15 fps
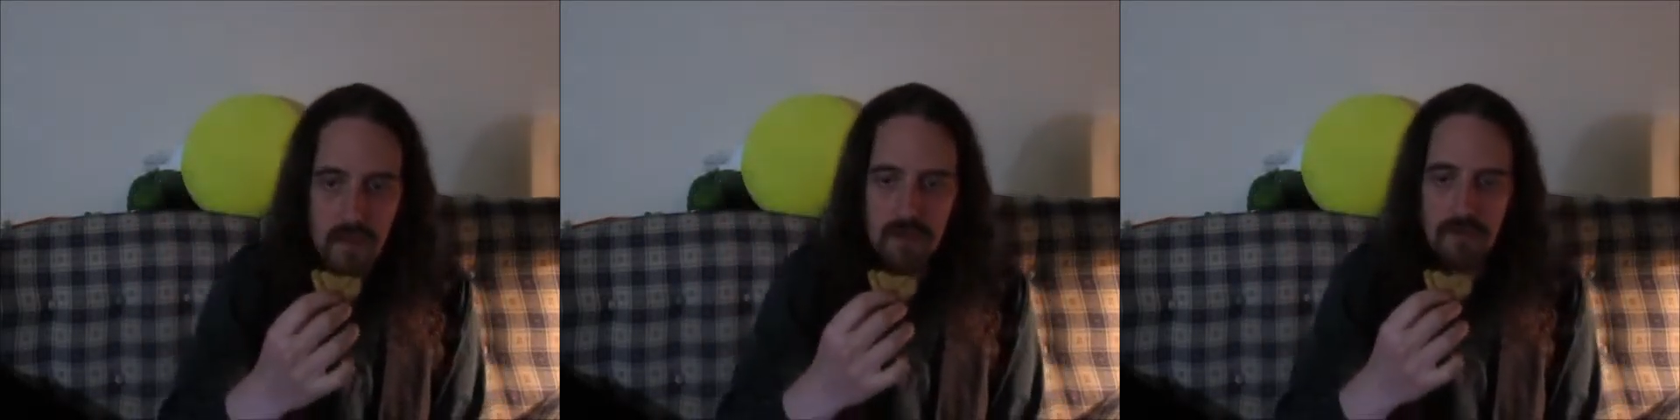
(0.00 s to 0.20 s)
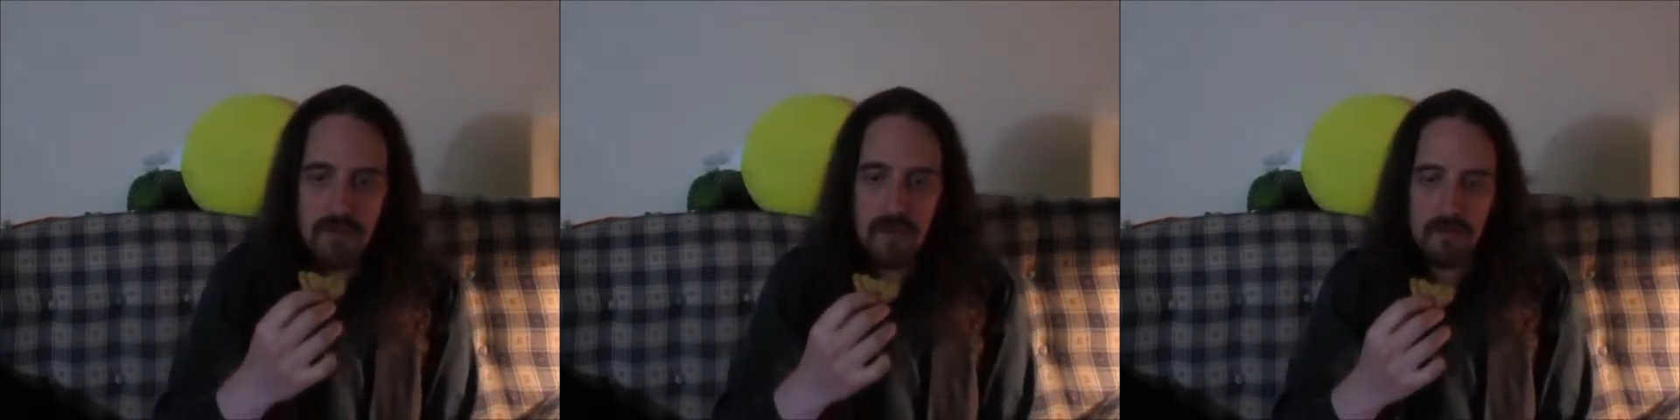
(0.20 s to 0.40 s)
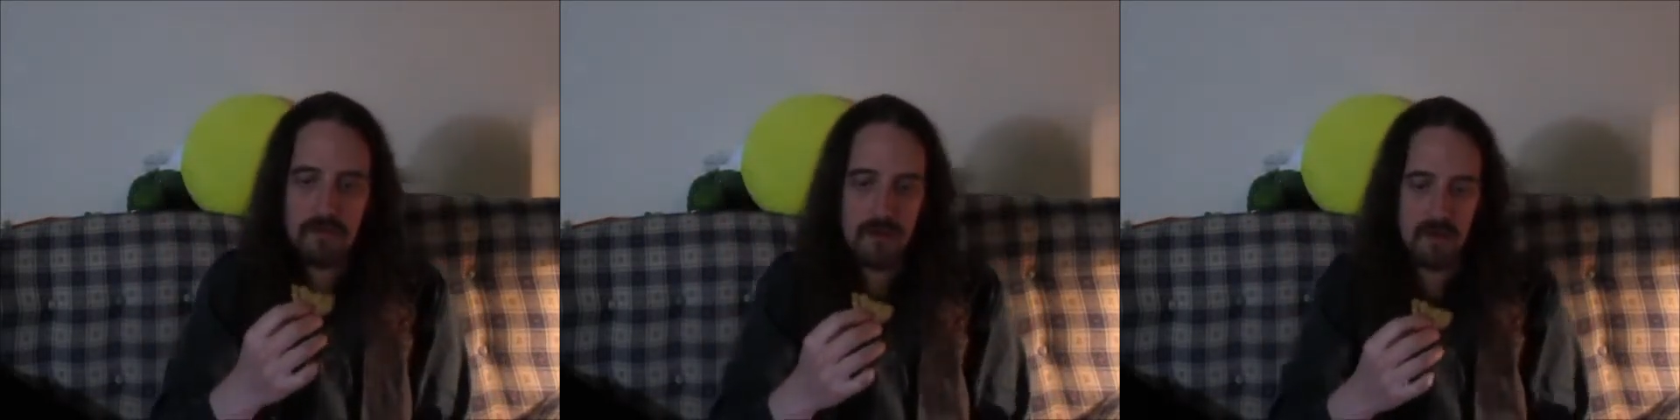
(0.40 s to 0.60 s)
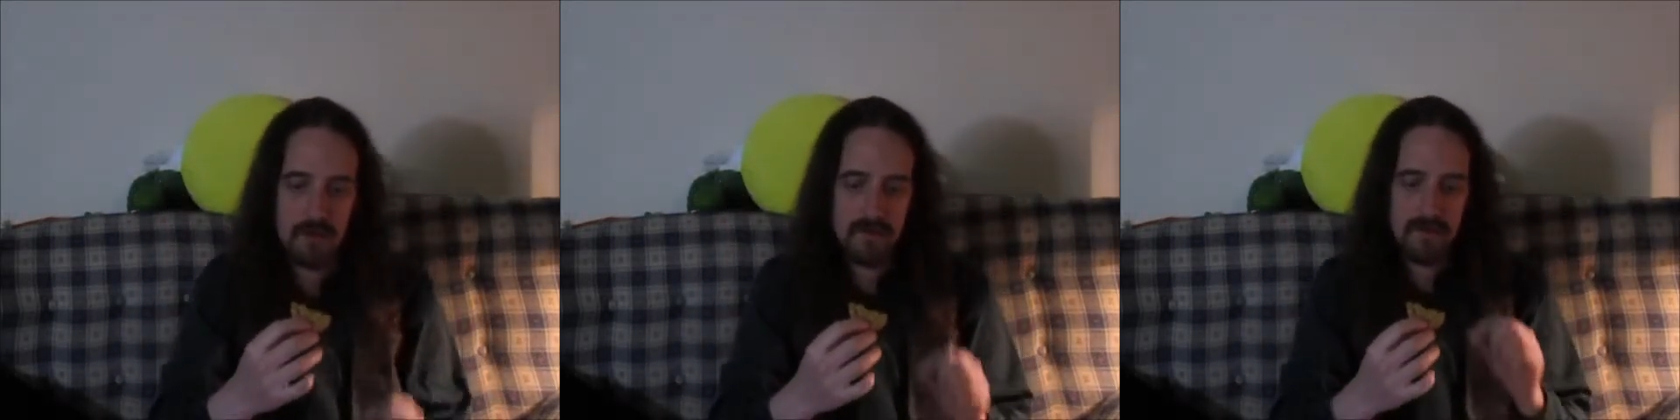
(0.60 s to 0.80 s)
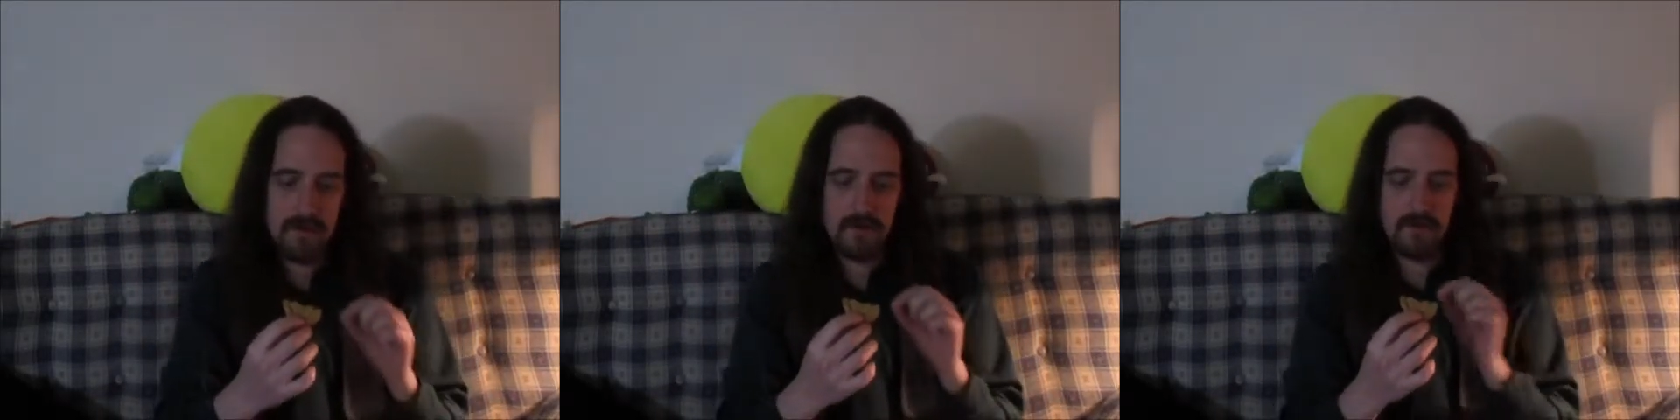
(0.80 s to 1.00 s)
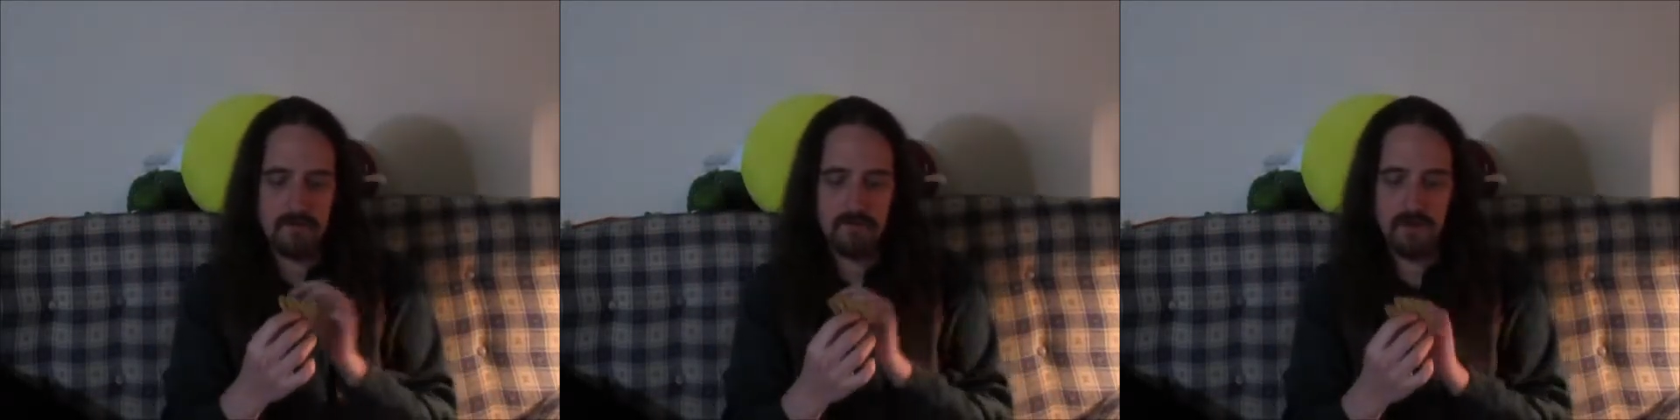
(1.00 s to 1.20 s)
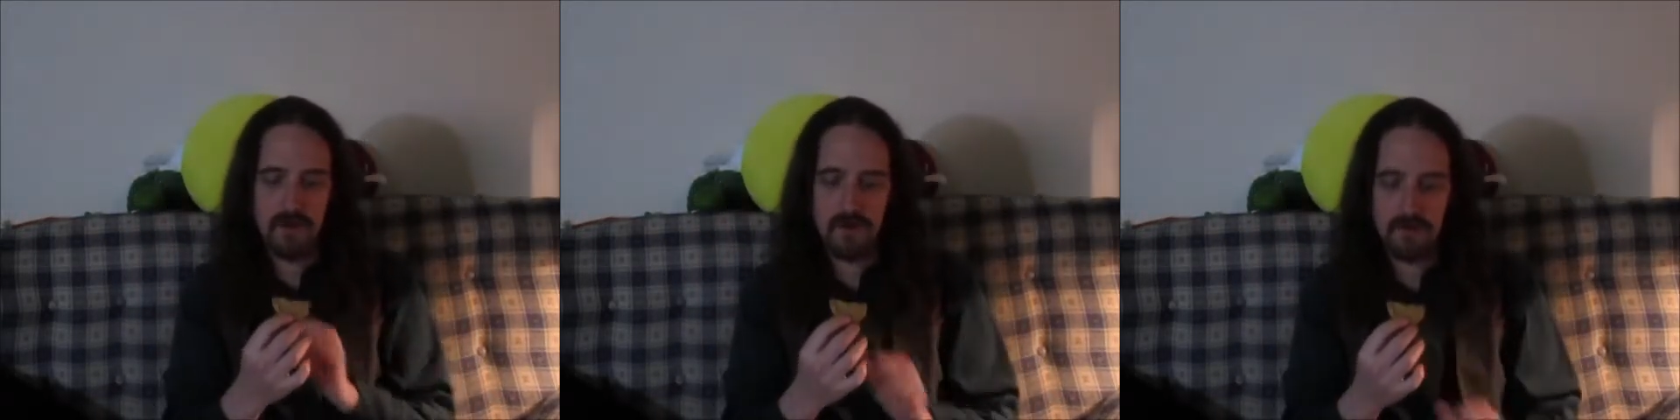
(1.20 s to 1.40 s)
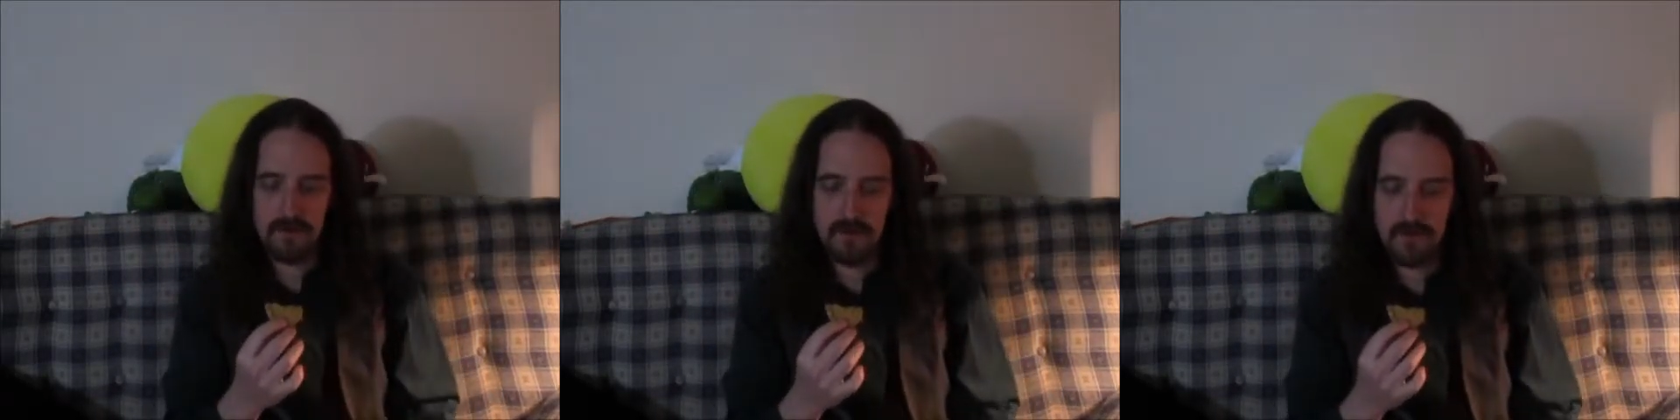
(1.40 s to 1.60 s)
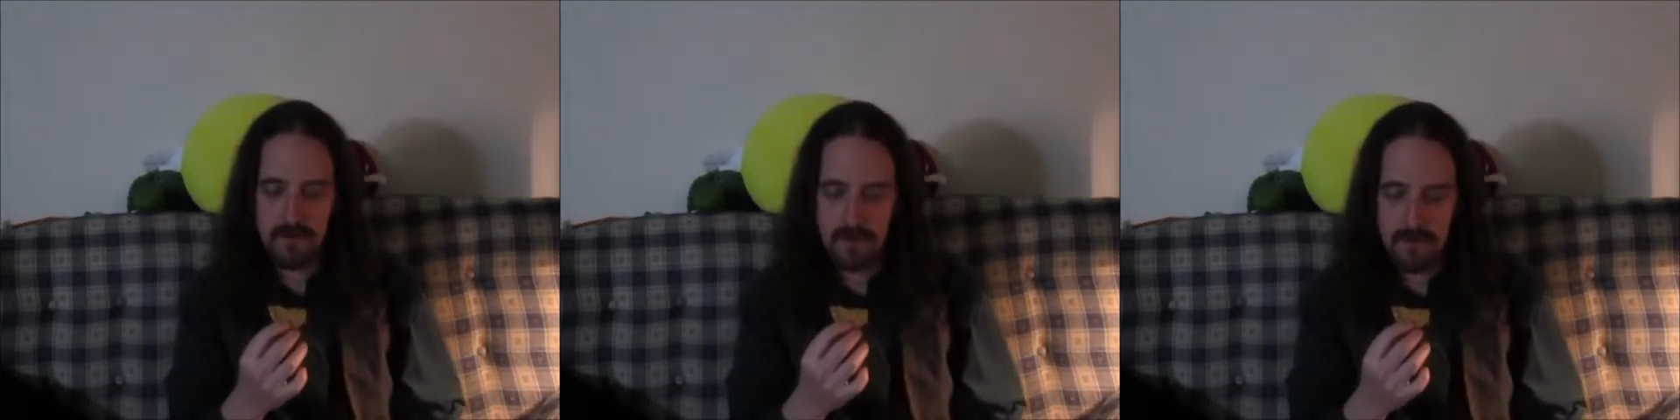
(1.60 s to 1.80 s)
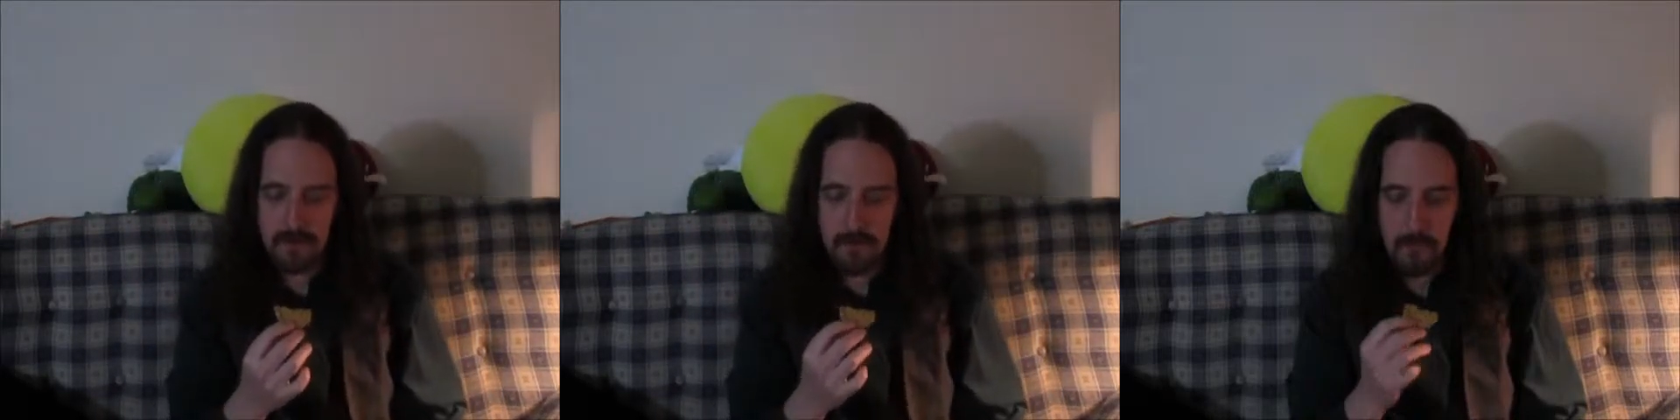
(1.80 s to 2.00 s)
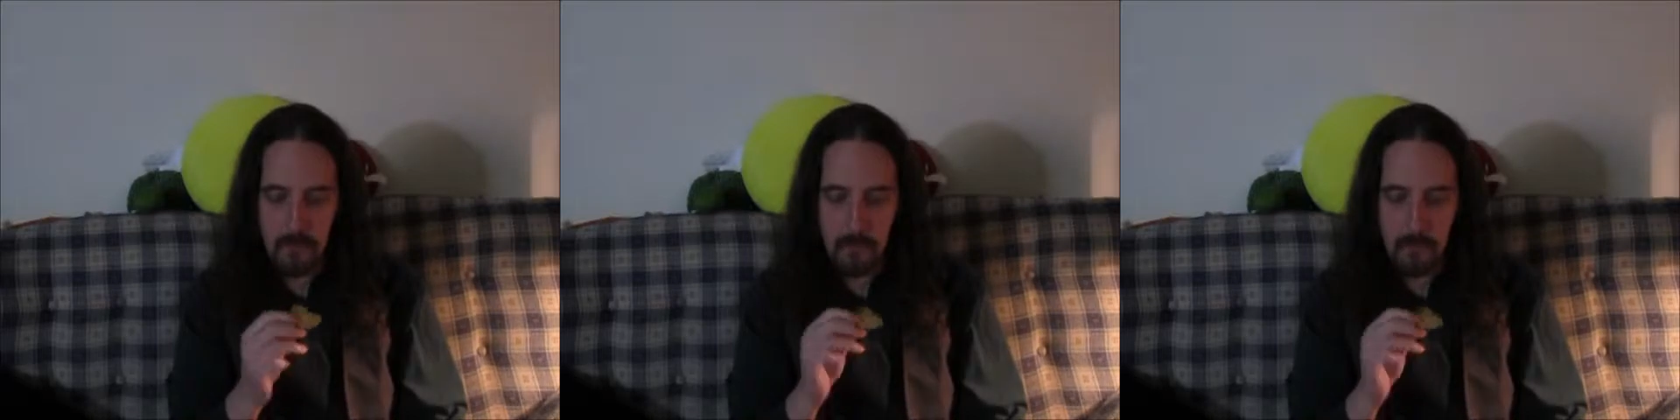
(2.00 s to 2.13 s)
so they've got a layer of chocolate in there.